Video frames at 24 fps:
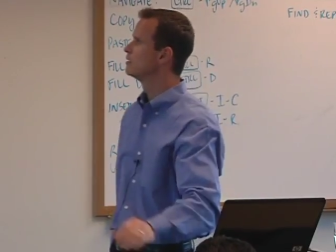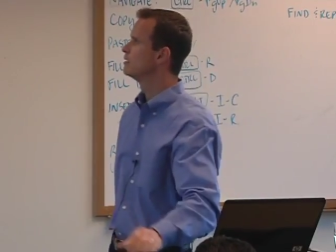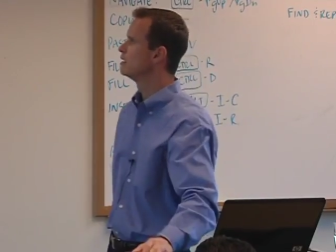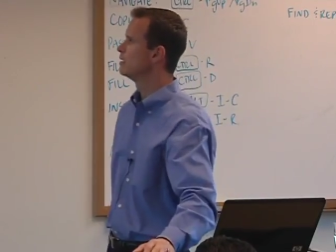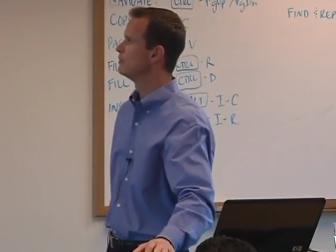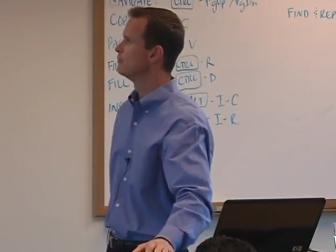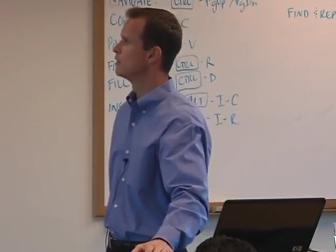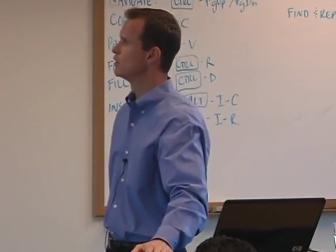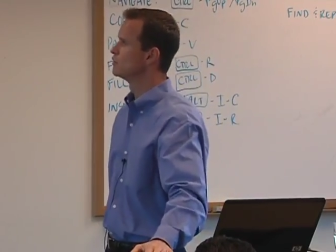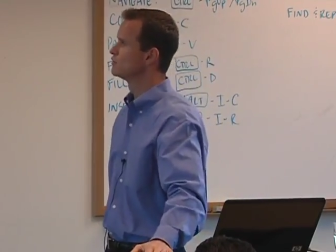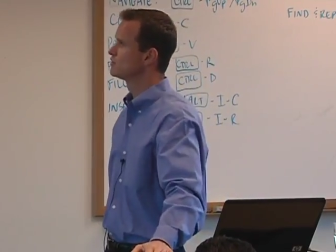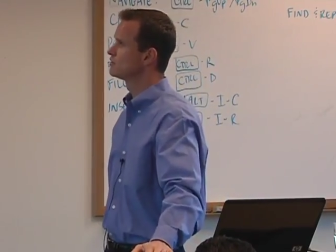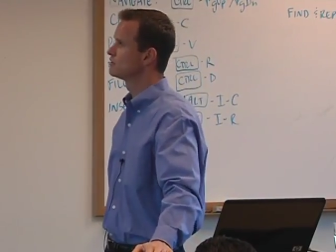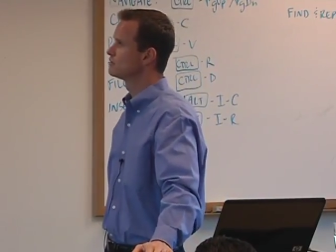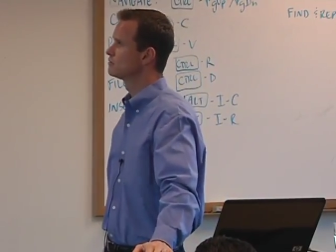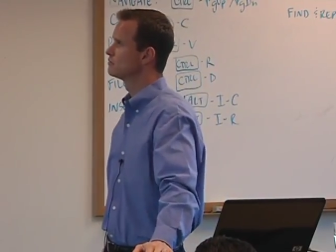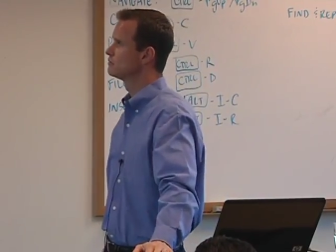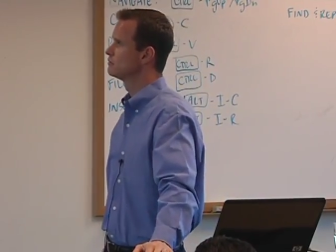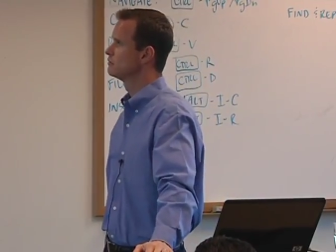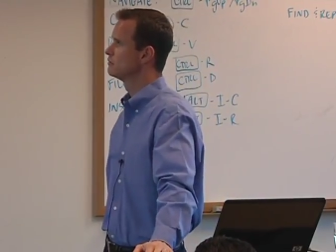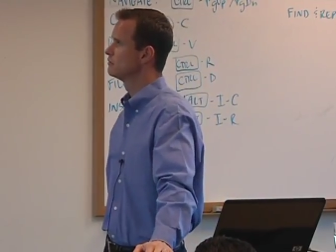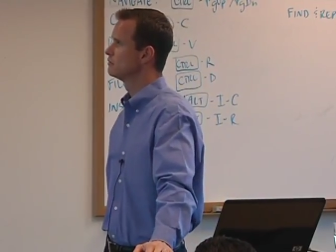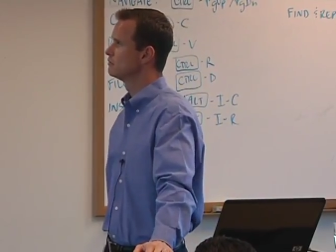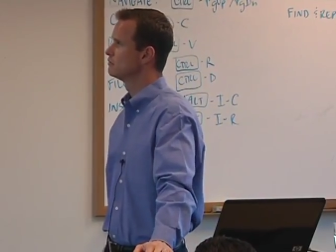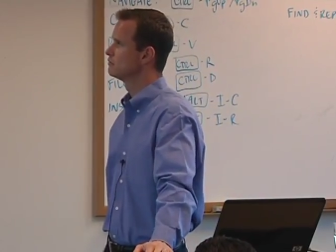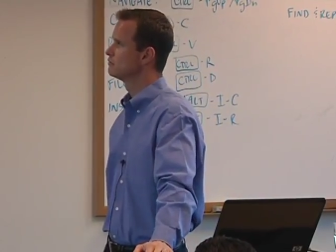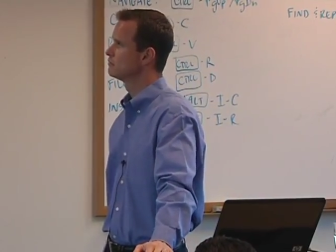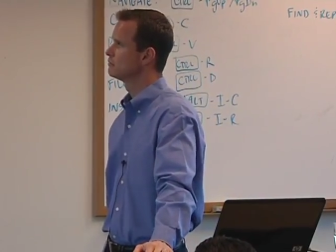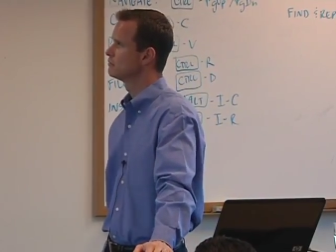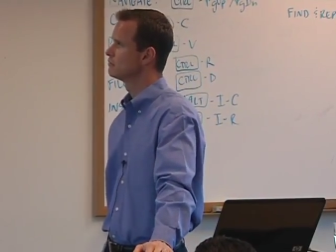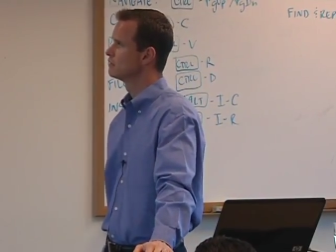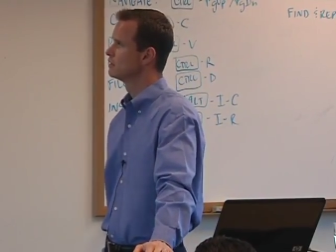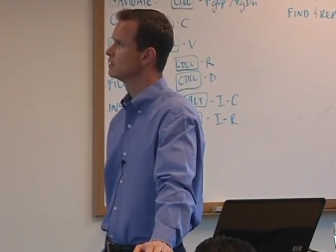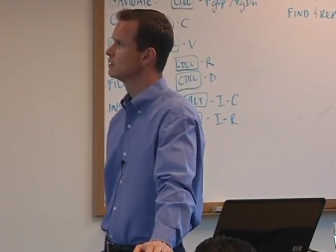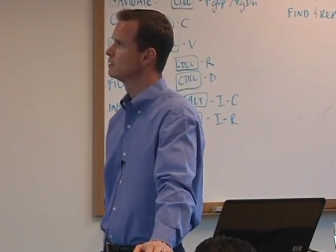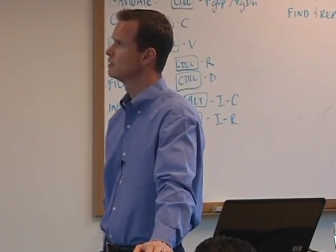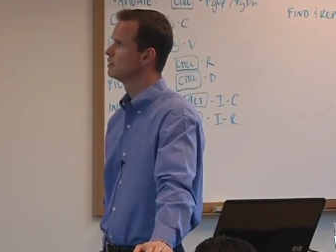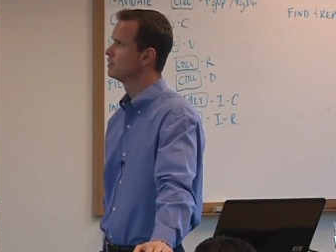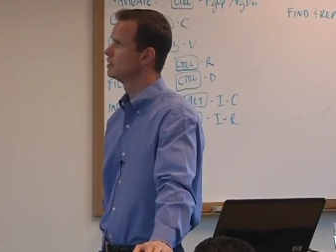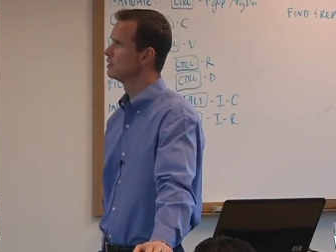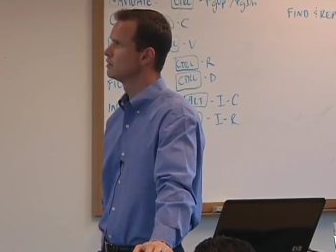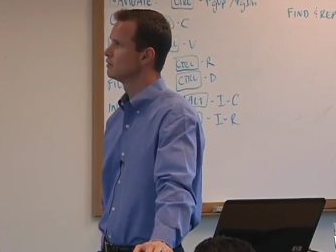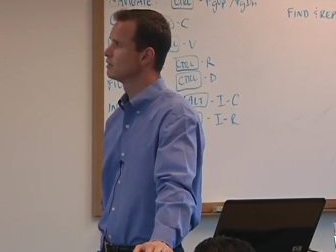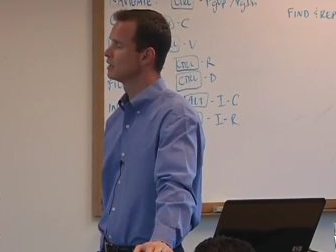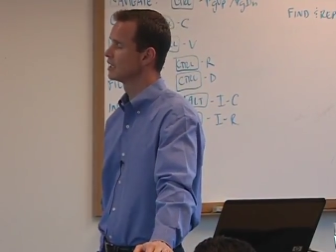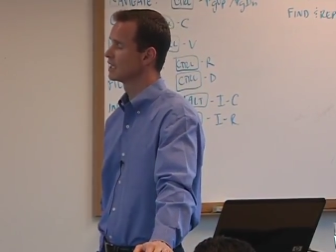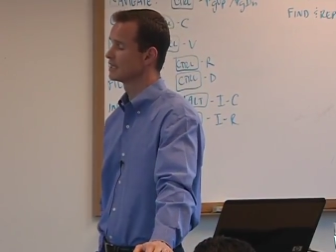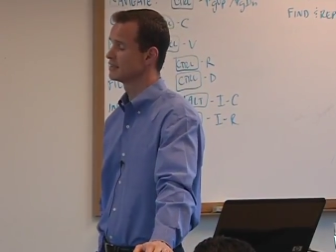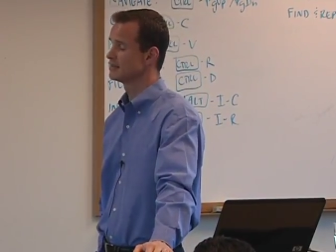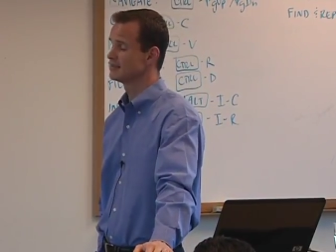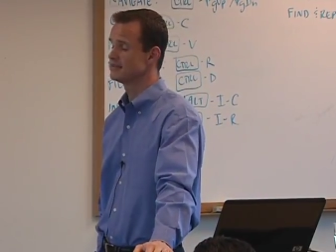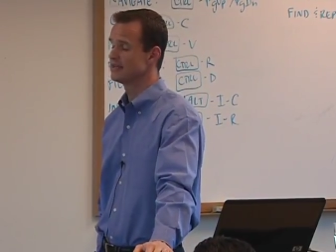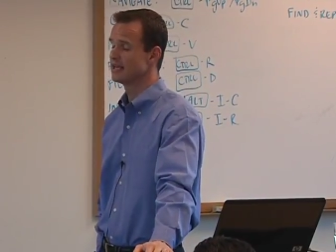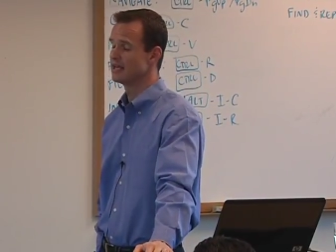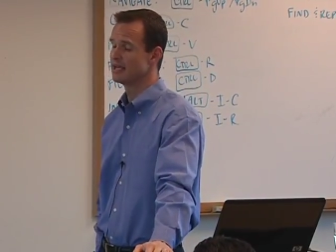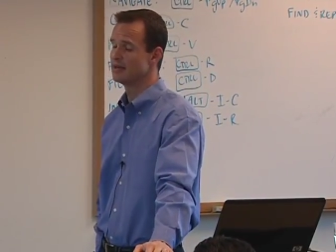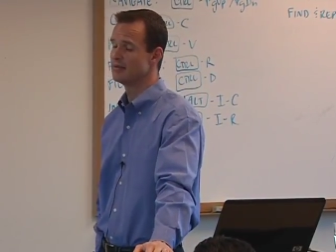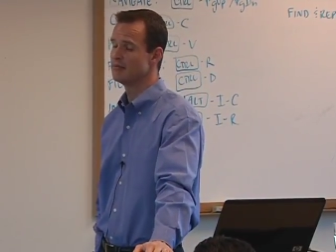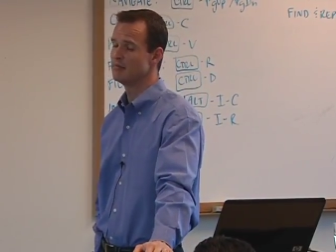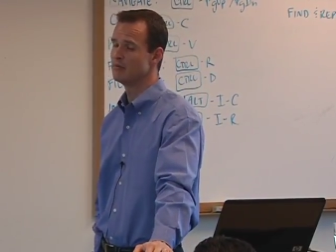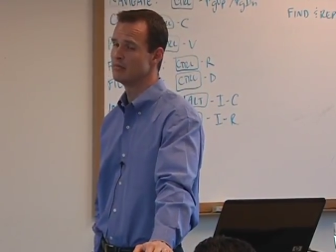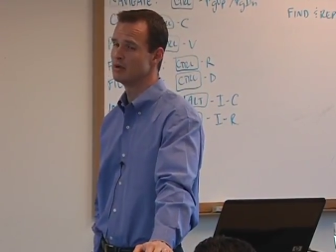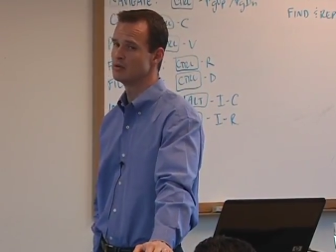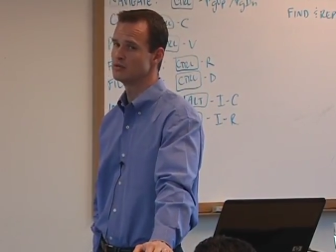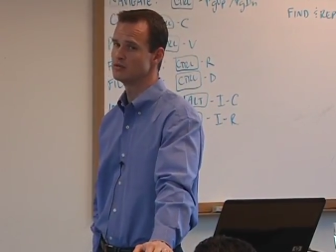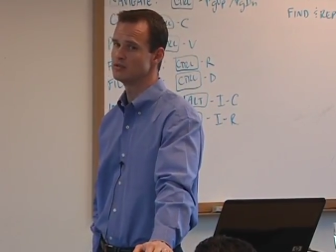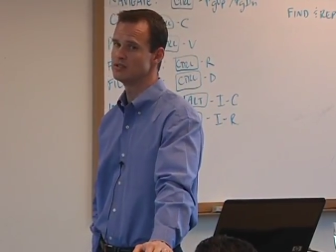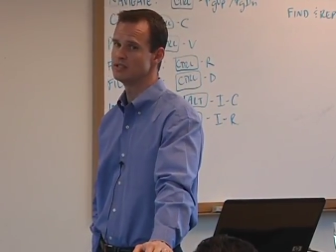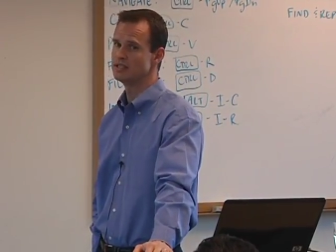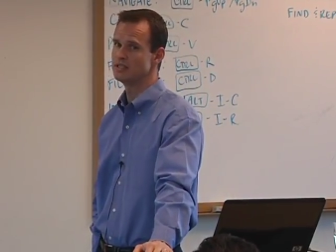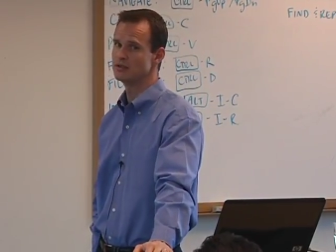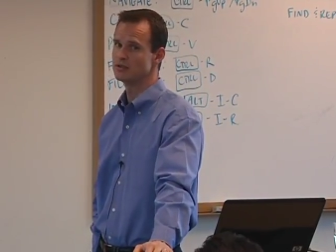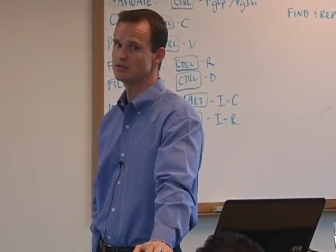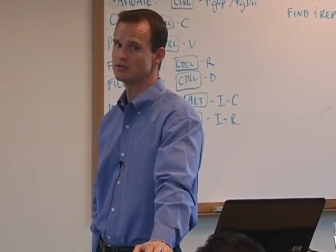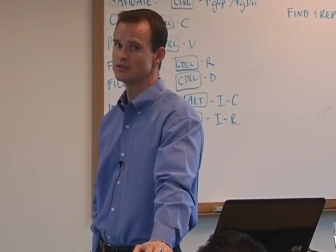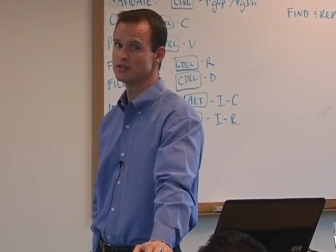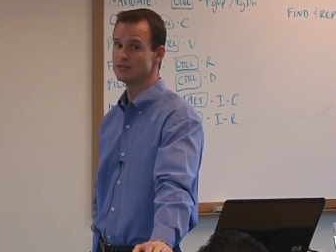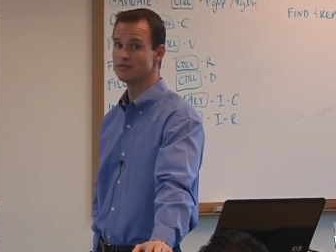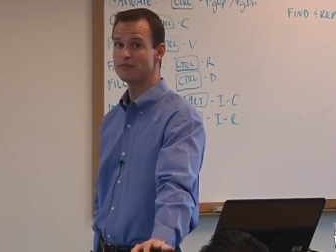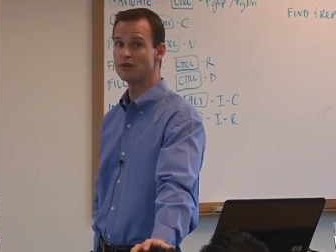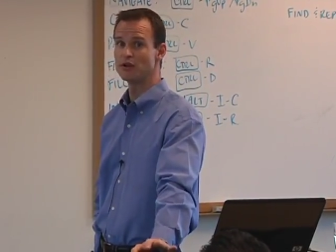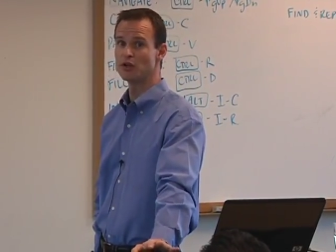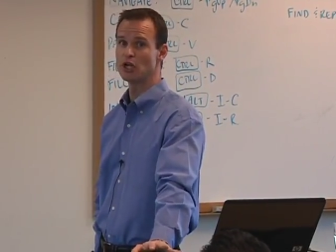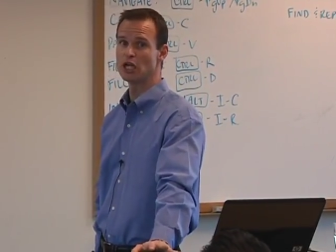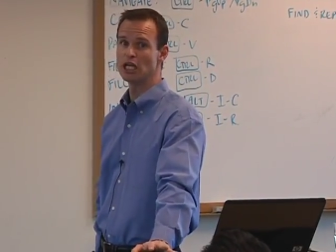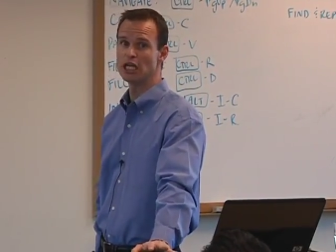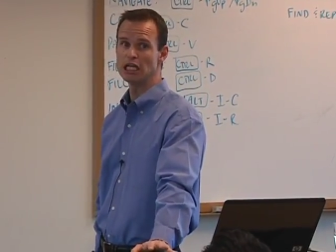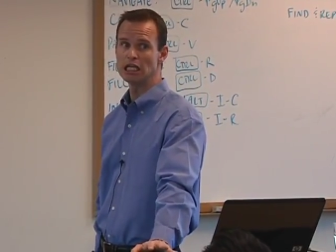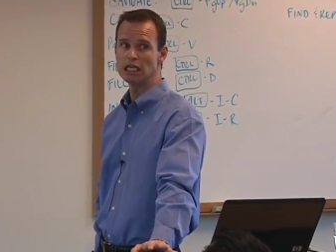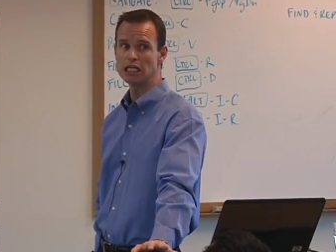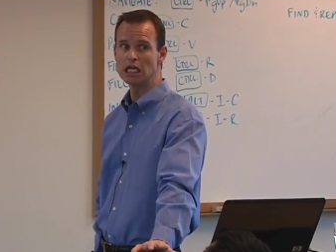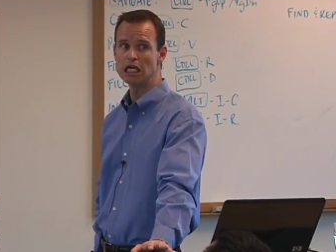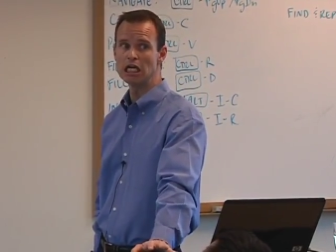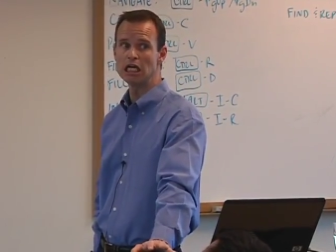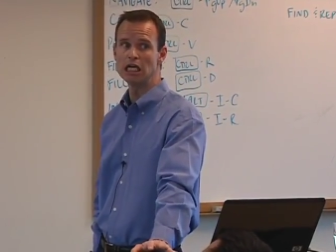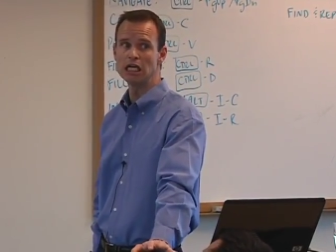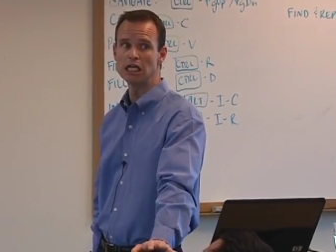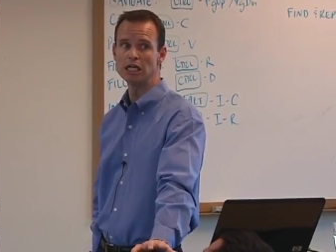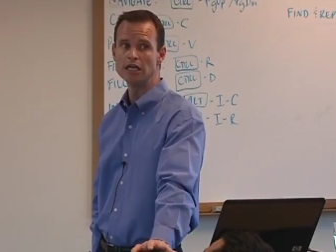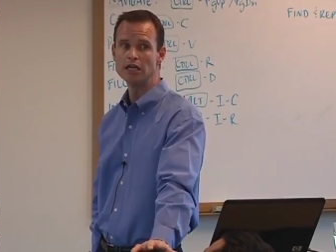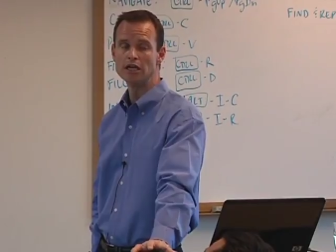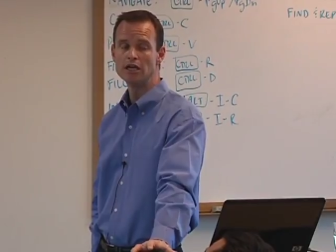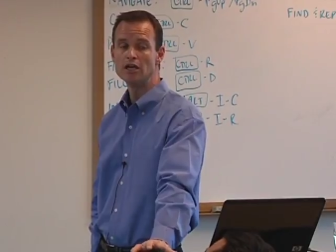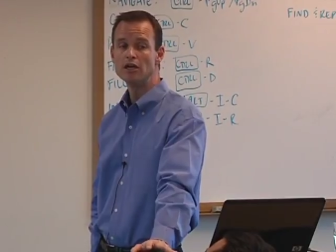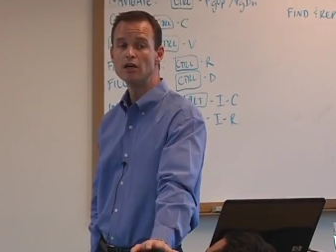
And most you know, like I said, most deals, if they're getting done,